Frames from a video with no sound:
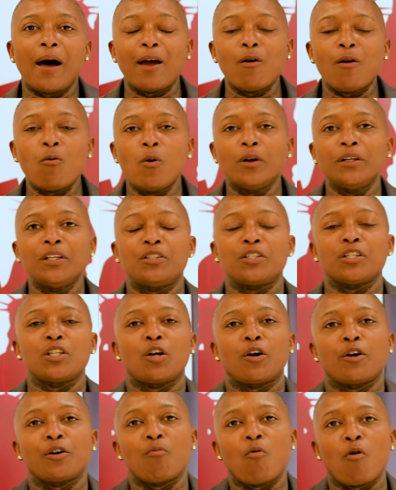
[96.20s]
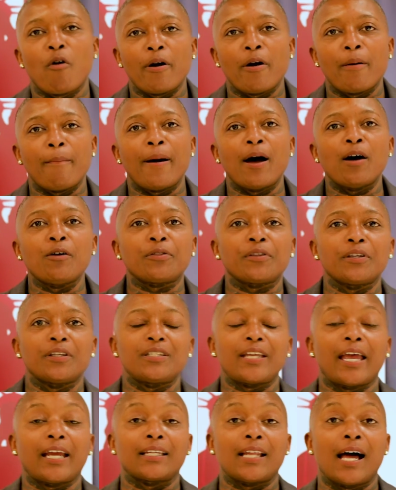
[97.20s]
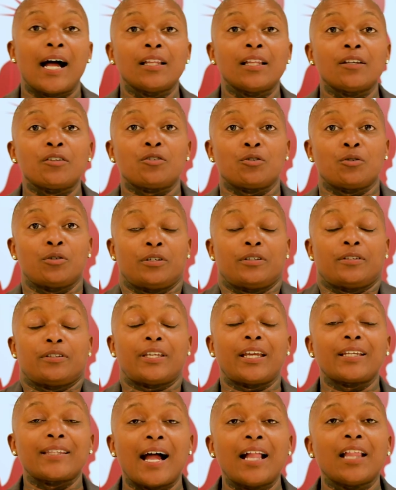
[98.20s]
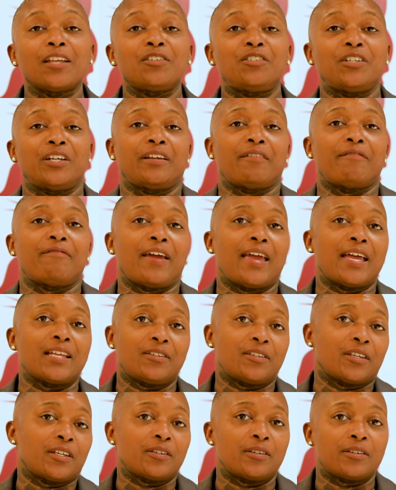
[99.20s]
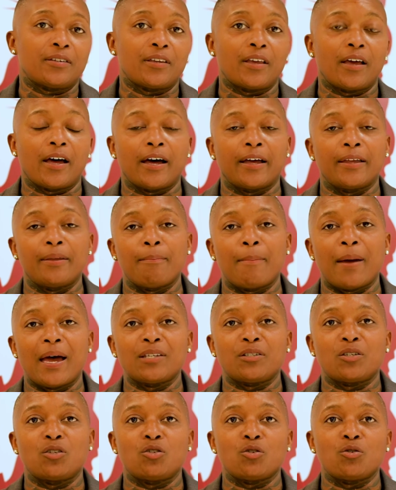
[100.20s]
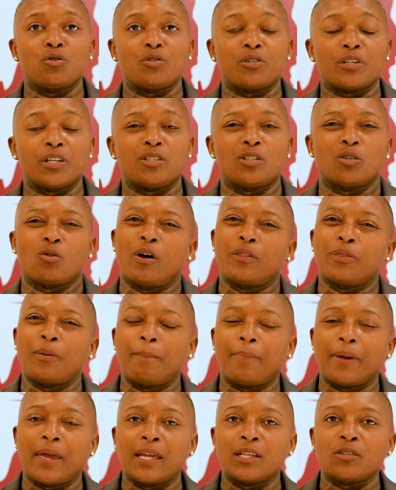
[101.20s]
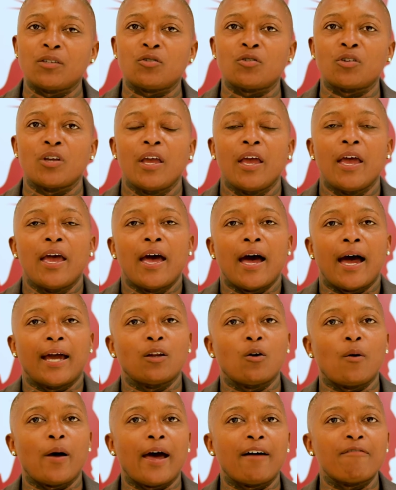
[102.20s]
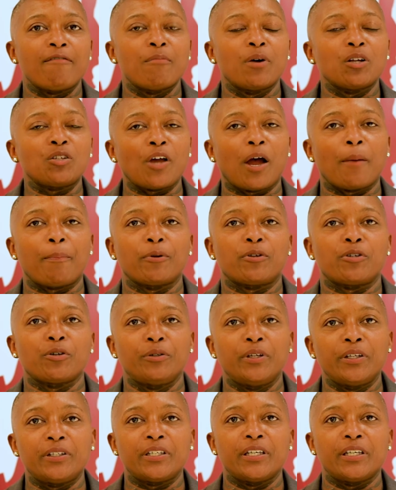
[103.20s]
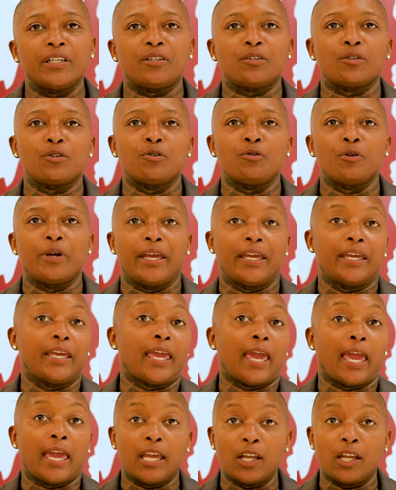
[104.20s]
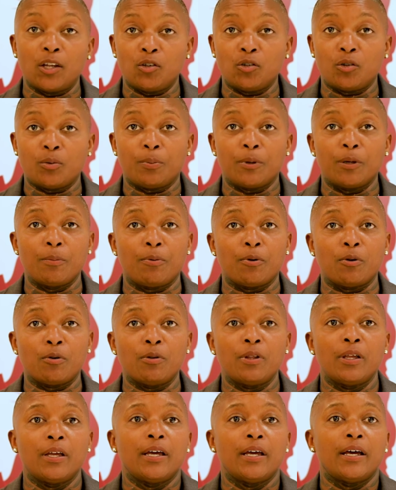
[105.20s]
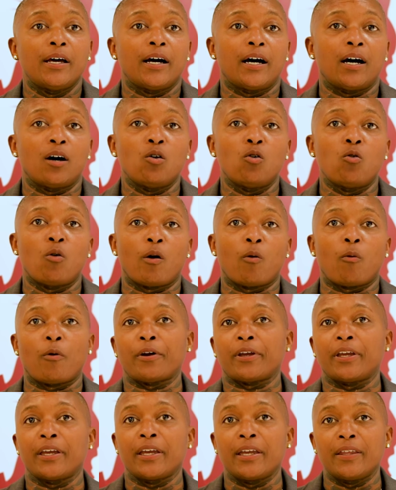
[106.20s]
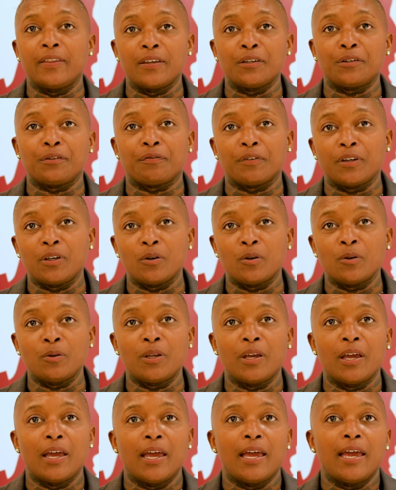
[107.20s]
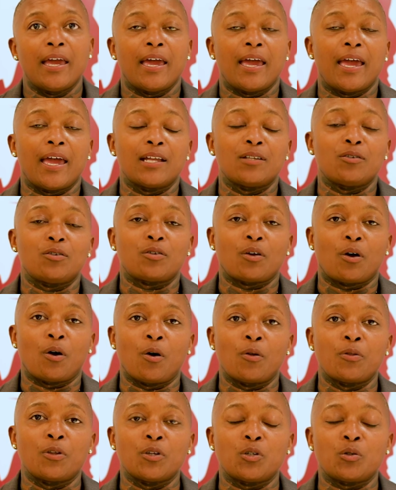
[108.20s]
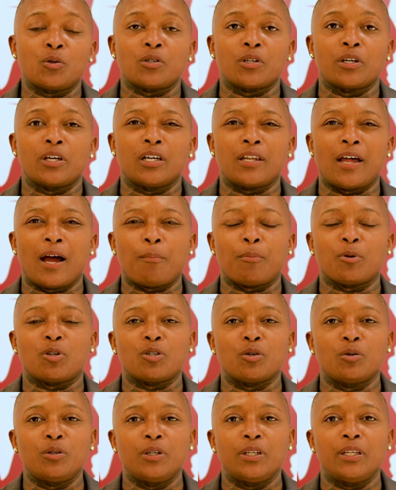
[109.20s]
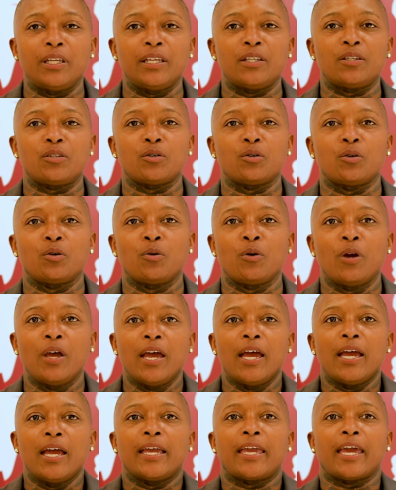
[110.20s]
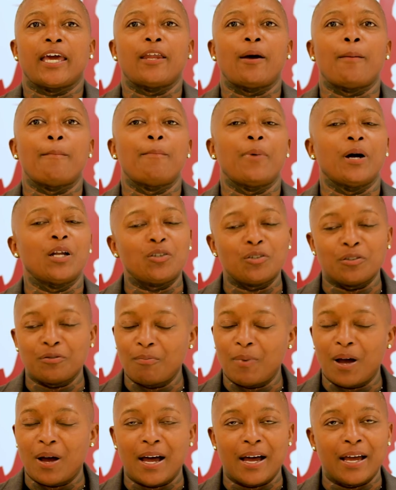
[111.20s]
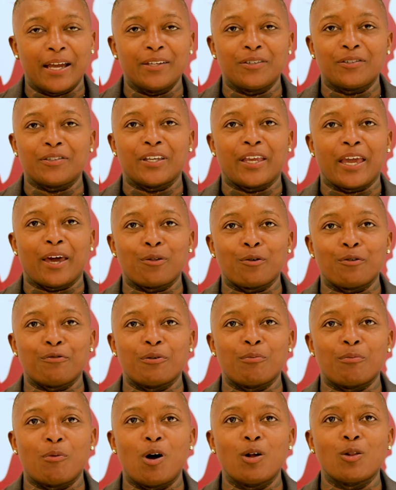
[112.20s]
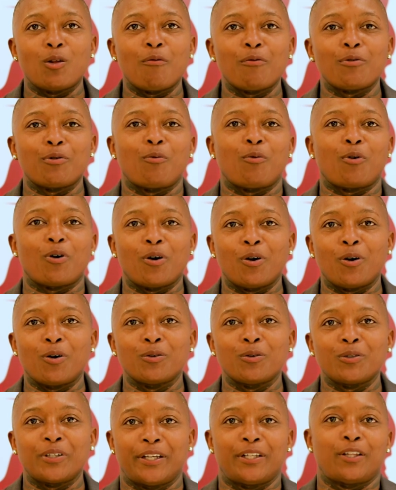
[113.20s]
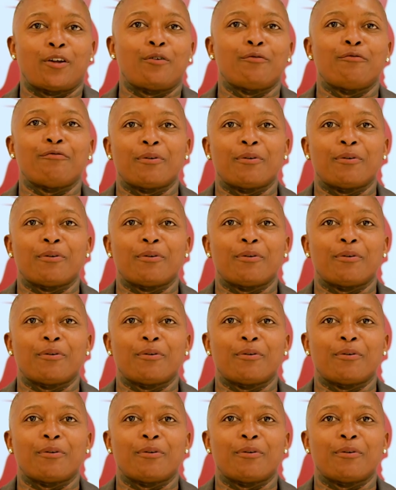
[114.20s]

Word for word: I wanted to learn more about the technology, technology and advances uh, in Massachusetts and on the bench. I don't have much opportunity to engage people uh, who are working in this field. And so this was a good opportunity to get a bunch of minds together from all over the world and learn